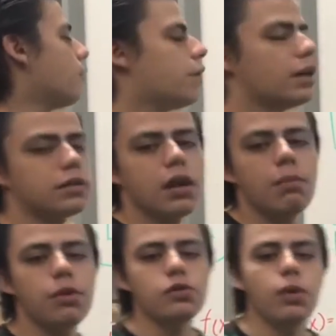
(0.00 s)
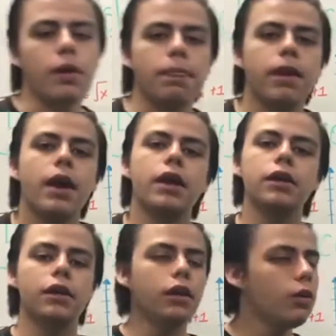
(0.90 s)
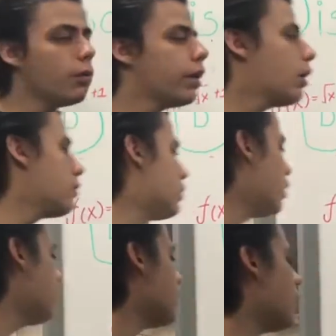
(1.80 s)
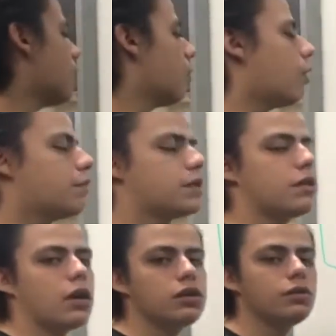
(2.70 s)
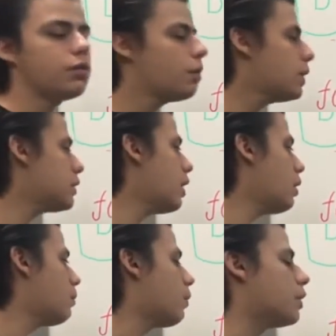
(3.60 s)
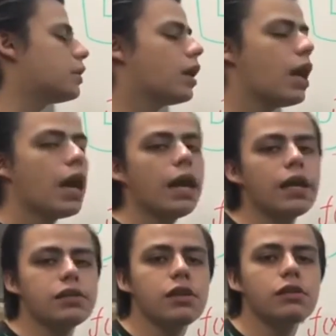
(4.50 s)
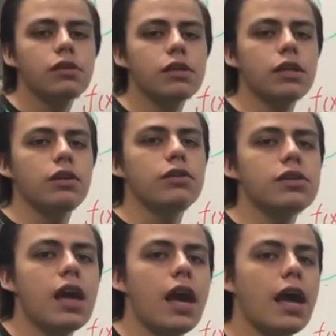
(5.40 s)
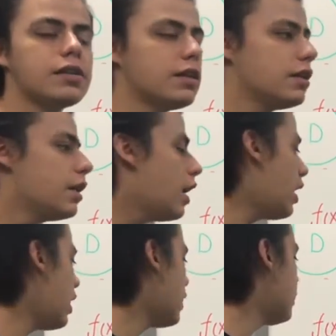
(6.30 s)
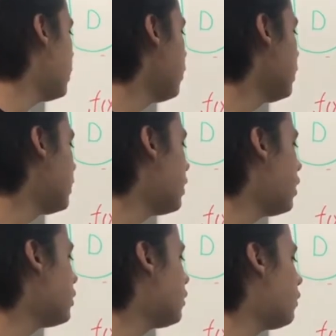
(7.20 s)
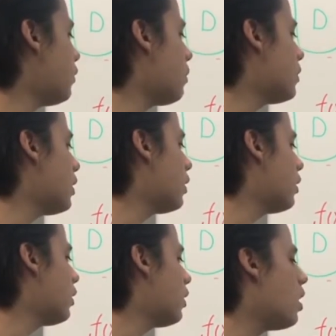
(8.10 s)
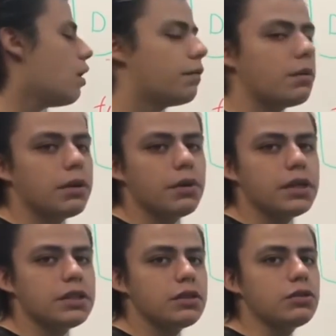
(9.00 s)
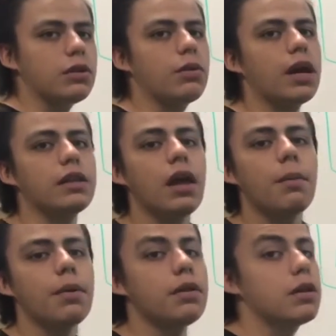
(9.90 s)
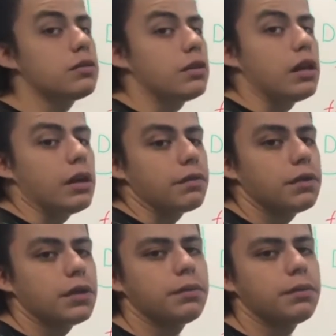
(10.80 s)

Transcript: root of x plus 1. In here, we can observe that the graph starts from this endpoint. It is not continuous as it only starts from the origin to the right, but not to the left.